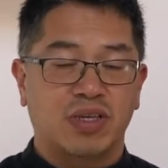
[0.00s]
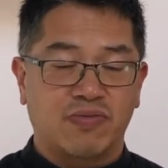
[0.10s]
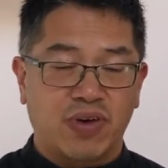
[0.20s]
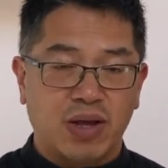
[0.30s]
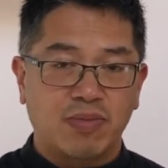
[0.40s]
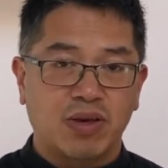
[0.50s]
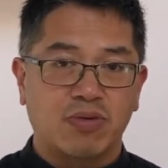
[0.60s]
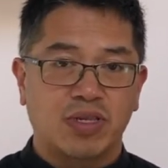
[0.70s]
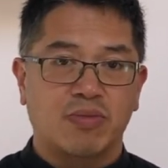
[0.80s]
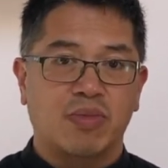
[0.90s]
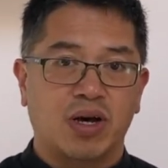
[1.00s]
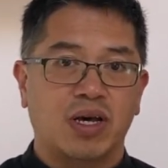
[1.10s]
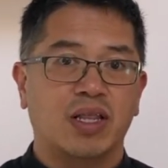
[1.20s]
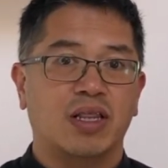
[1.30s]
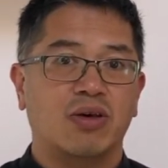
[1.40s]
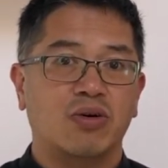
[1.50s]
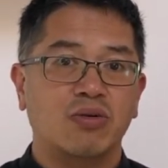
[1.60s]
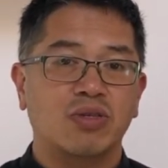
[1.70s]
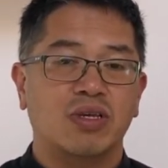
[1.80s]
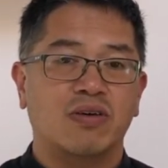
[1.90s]
his family was among
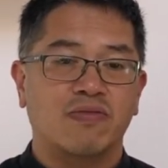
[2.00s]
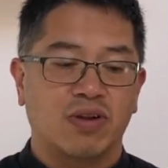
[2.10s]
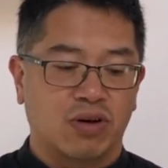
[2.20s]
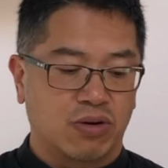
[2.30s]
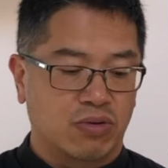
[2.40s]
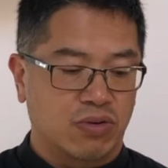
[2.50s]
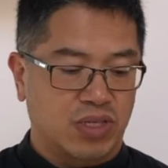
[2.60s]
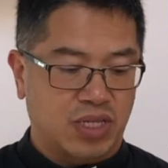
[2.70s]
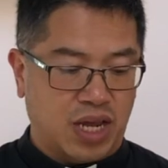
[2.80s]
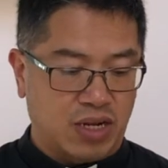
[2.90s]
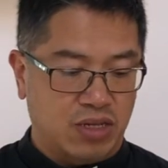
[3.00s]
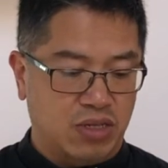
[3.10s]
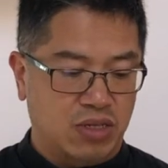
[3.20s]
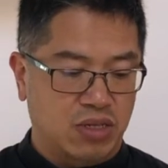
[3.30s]
those of low status.